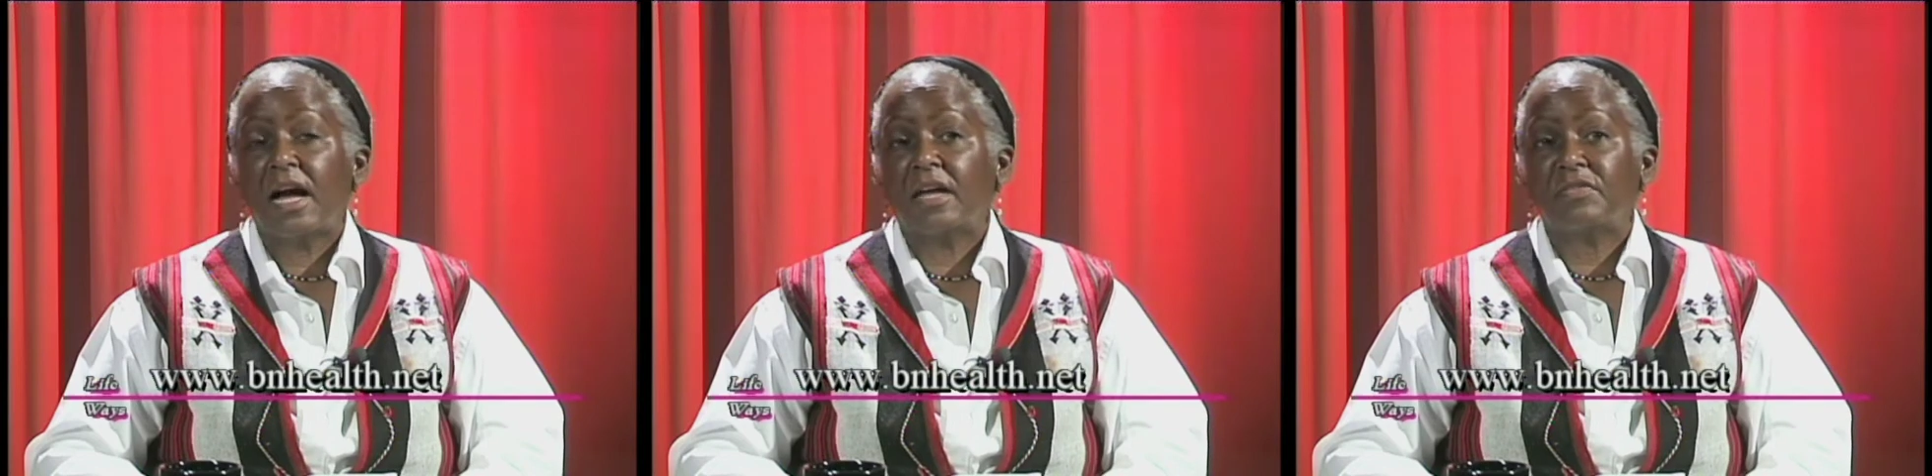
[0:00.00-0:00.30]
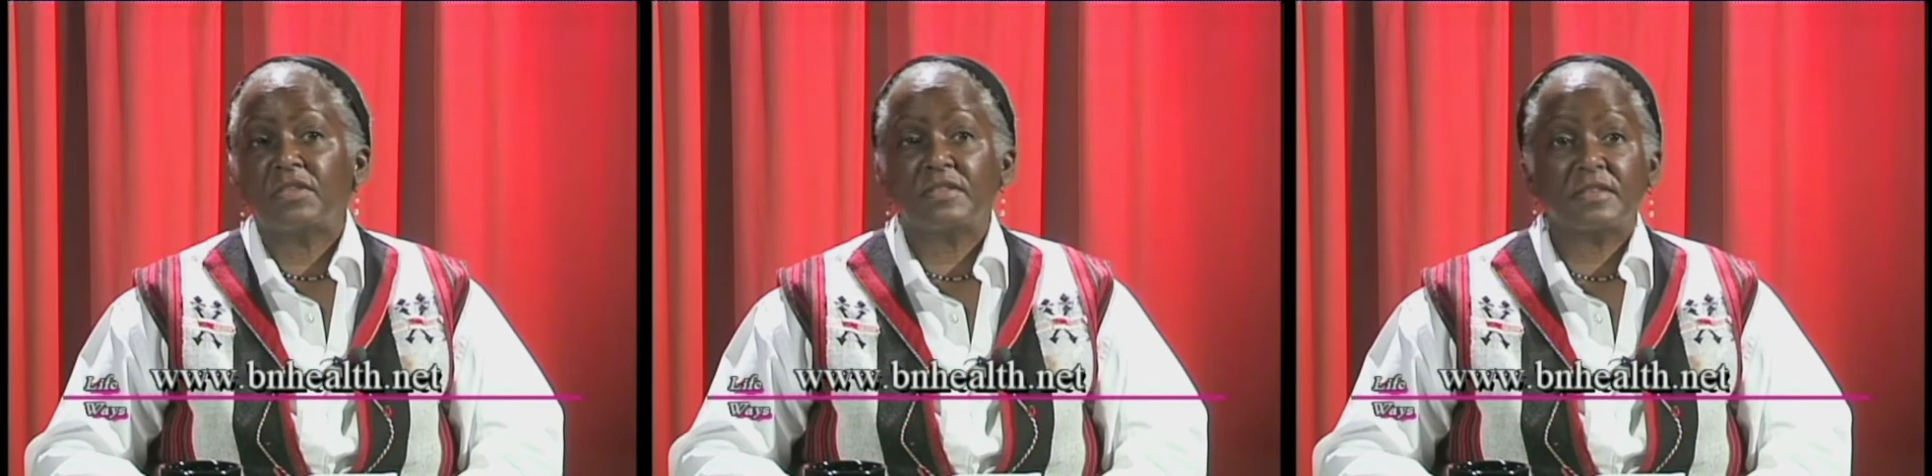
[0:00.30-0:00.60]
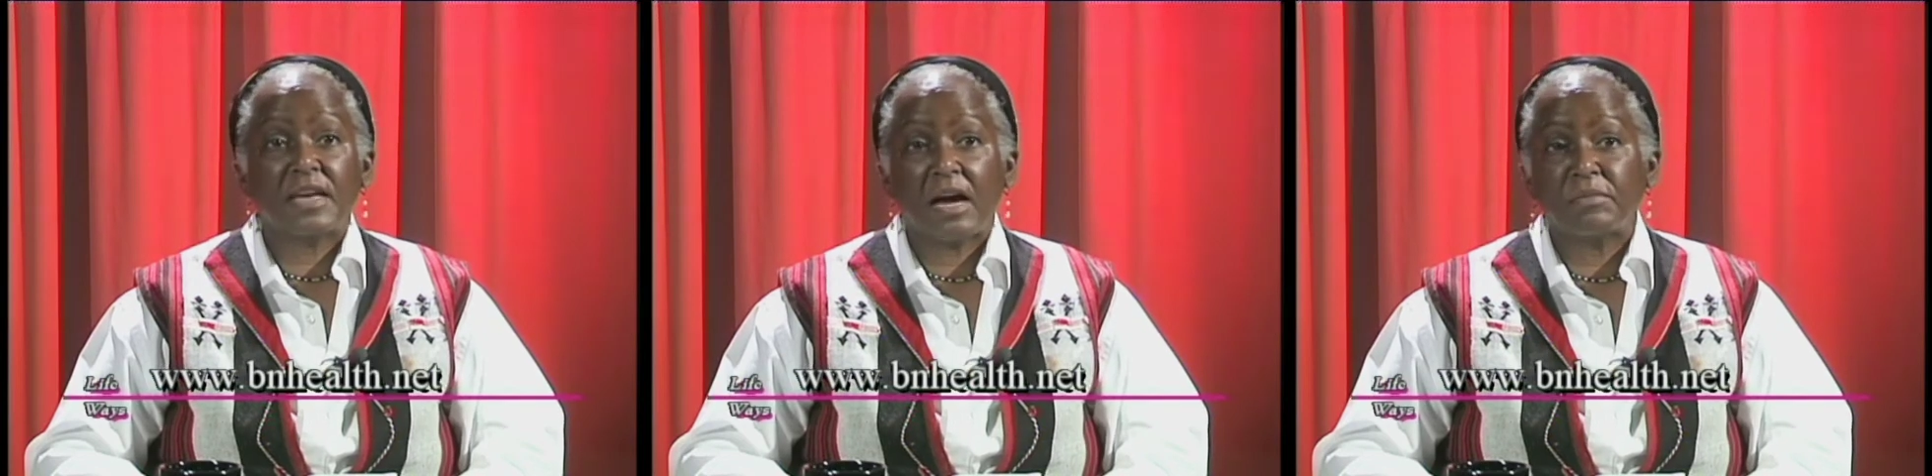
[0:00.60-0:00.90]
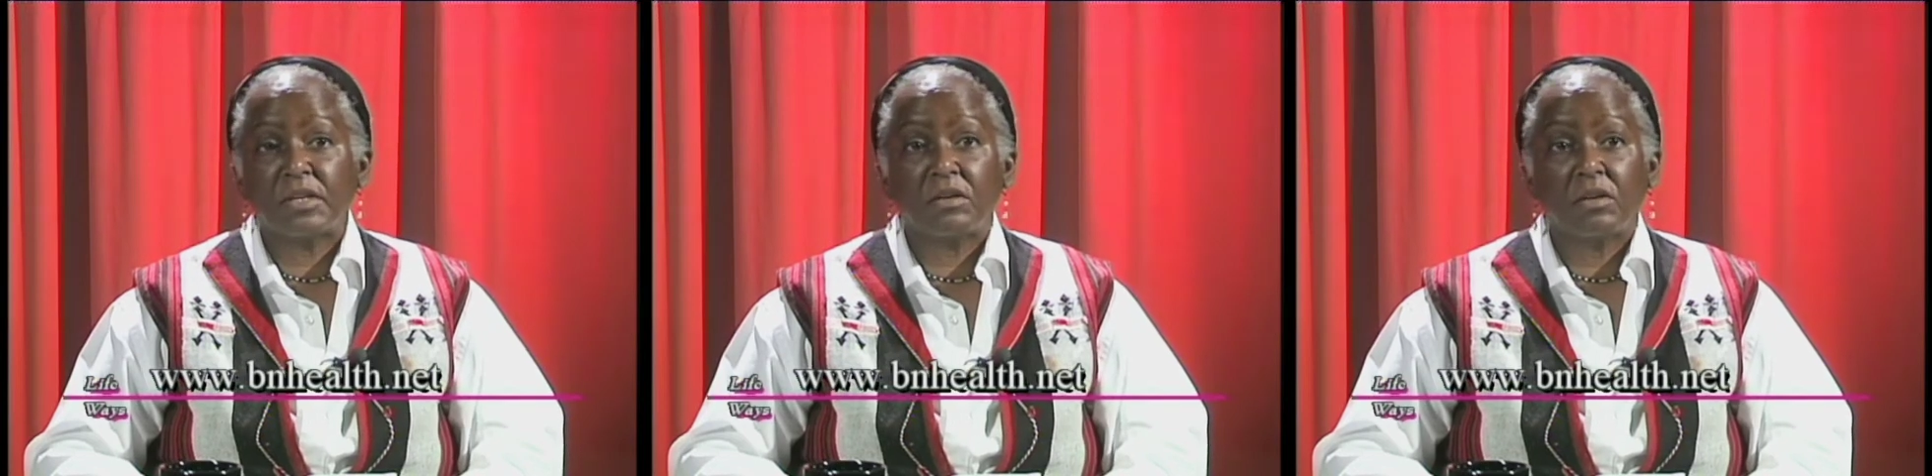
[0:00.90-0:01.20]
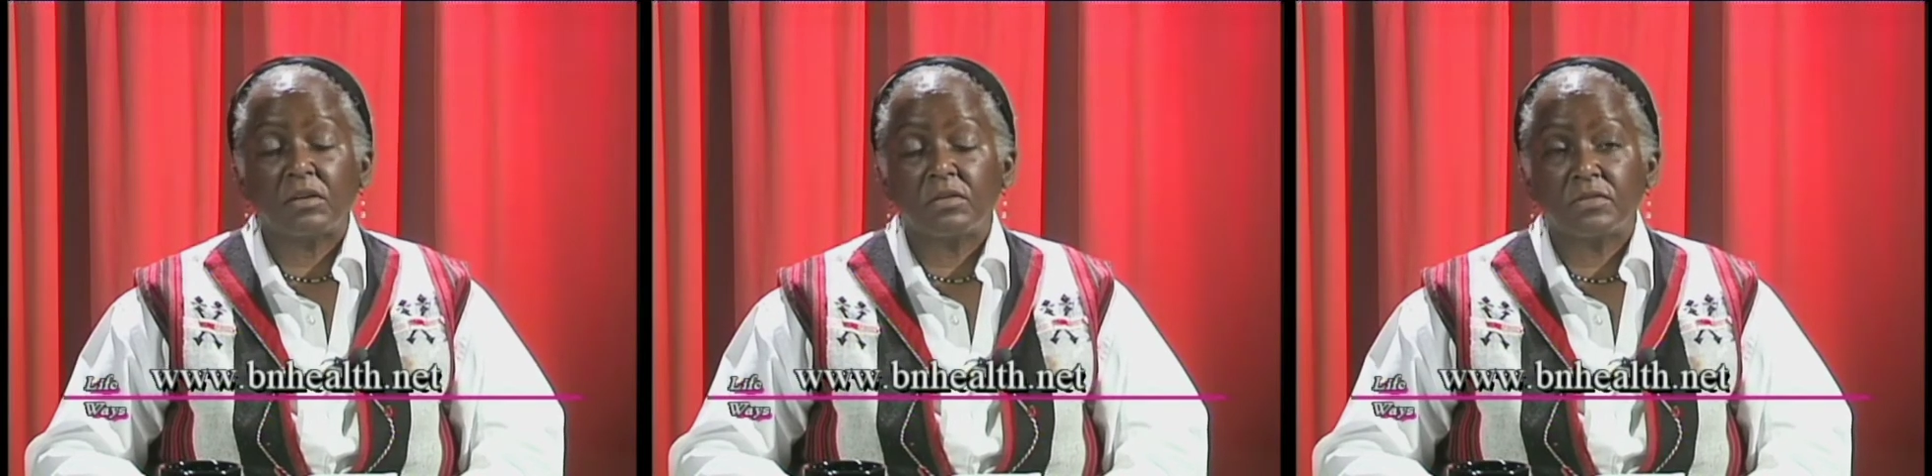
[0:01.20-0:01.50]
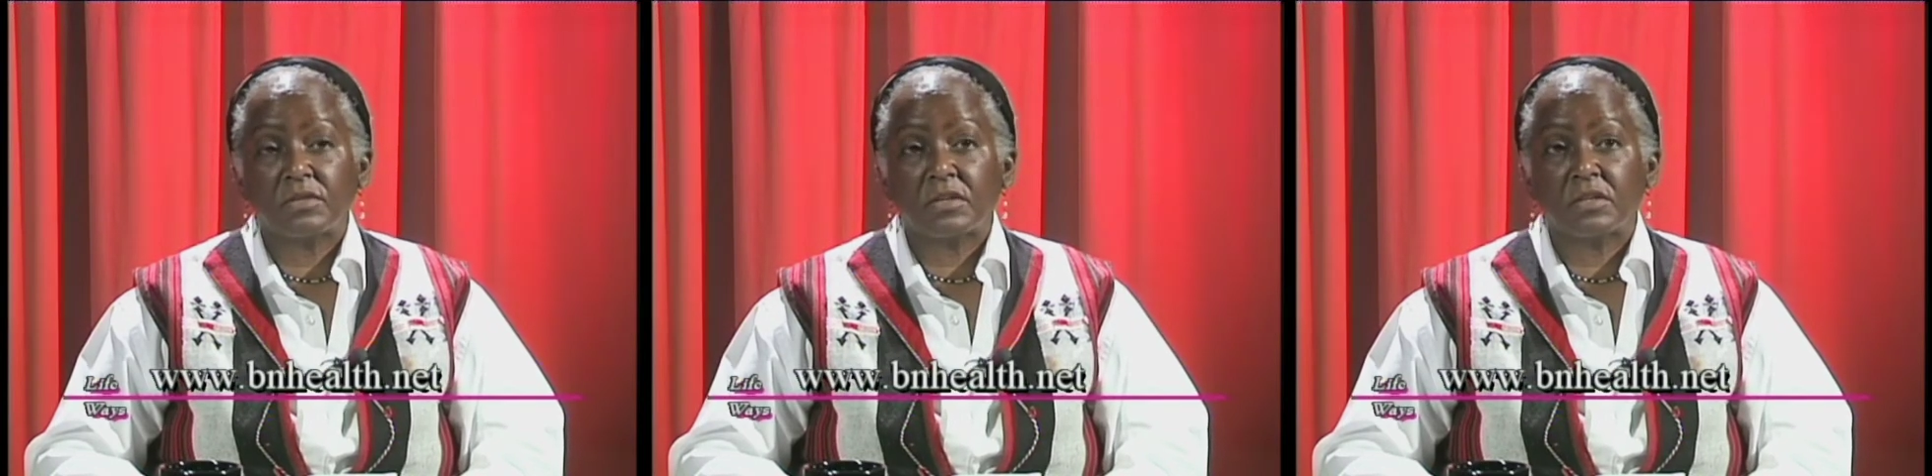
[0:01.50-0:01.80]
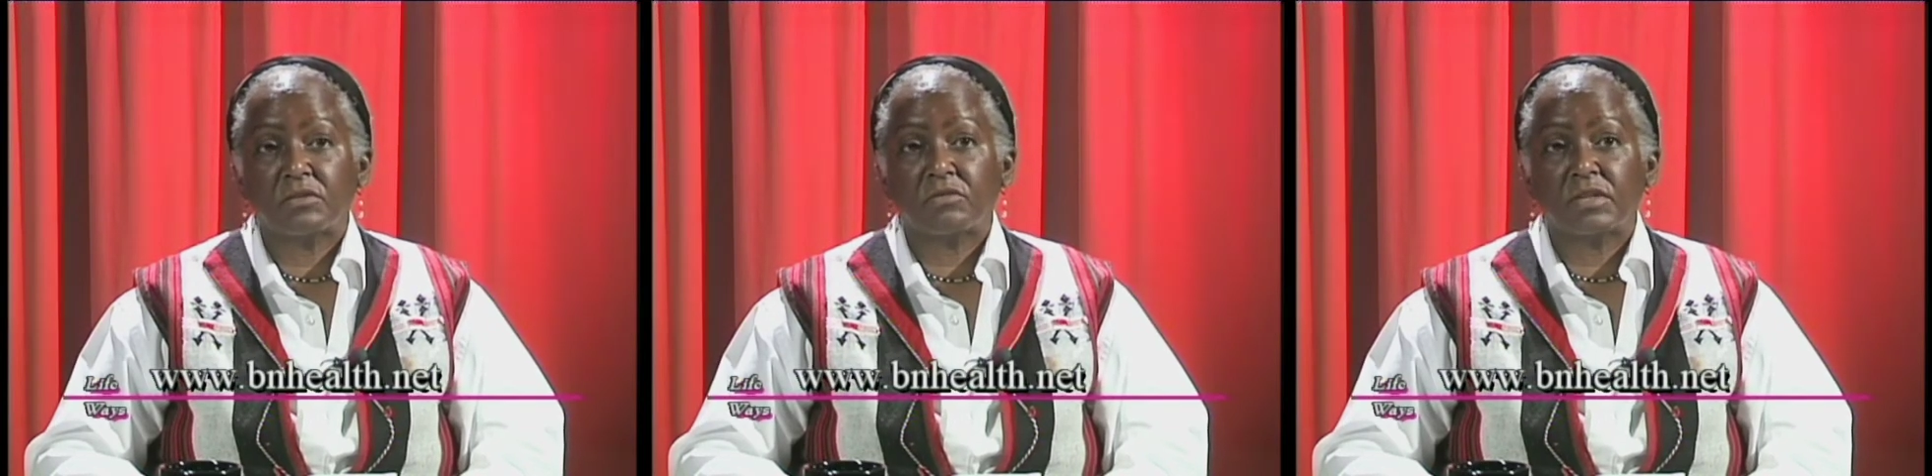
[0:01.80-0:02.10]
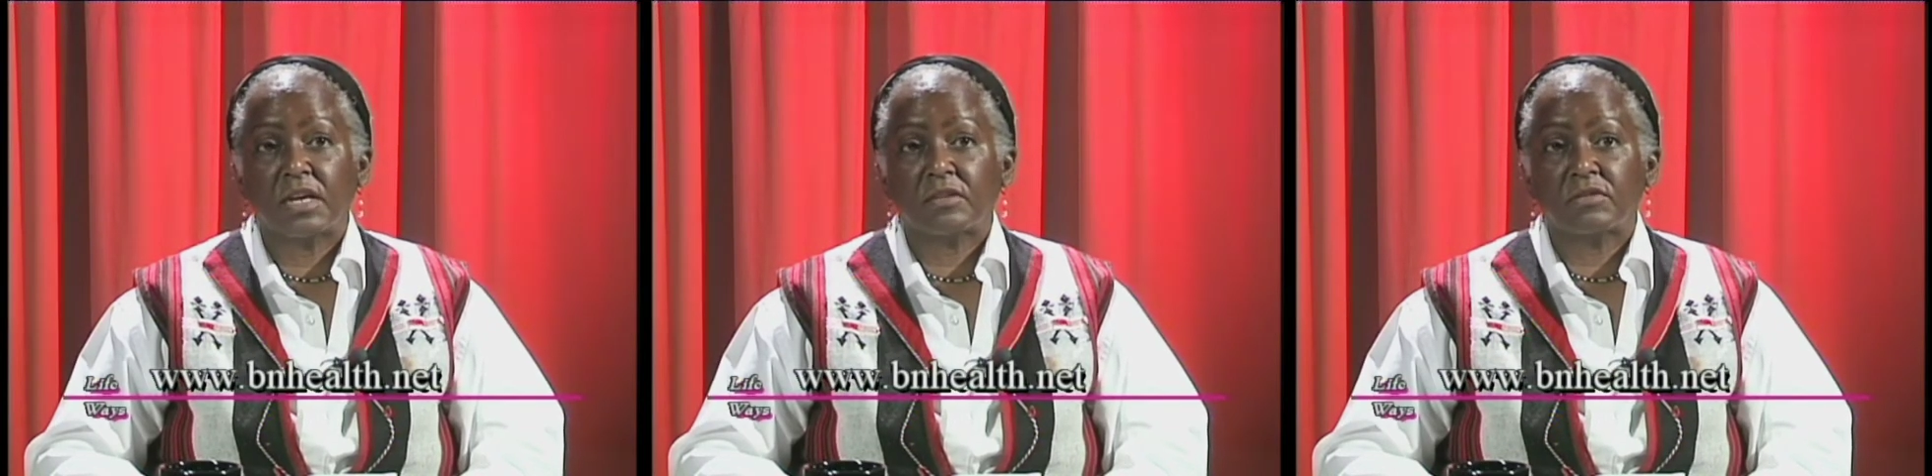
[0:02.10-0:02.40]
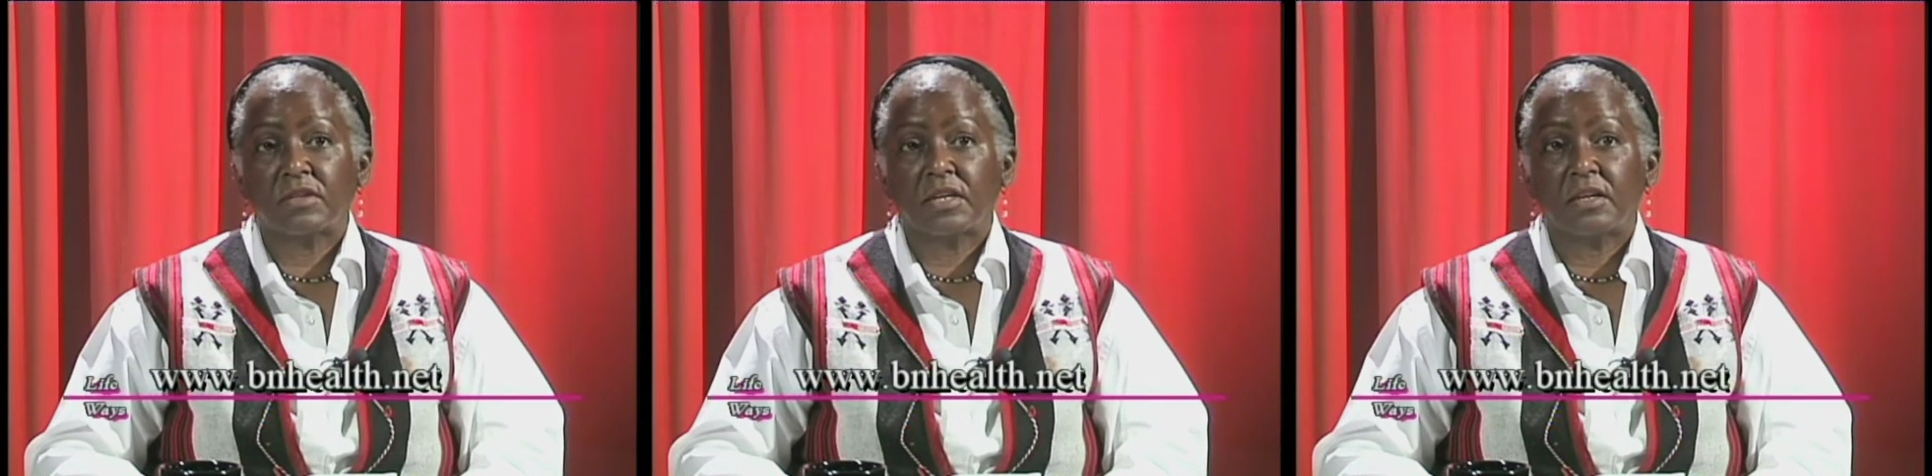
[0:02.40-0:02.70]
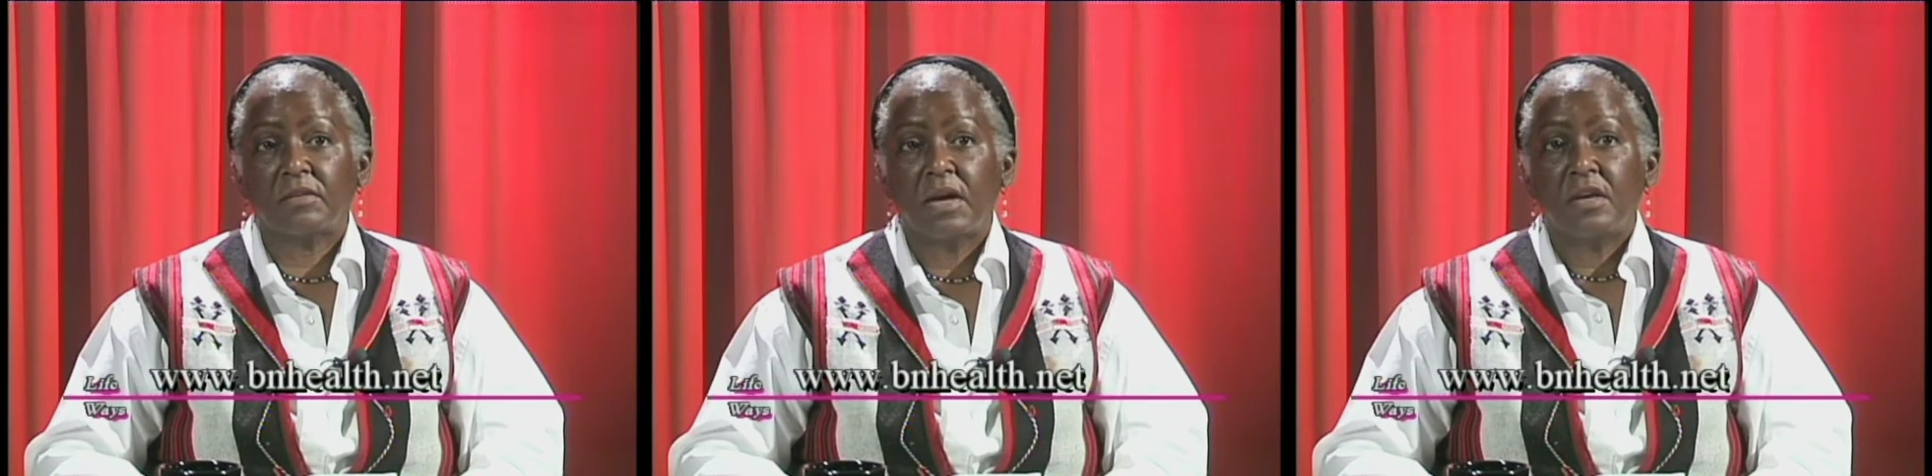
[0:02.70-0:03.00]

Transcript: And this is happening all over the country, actually.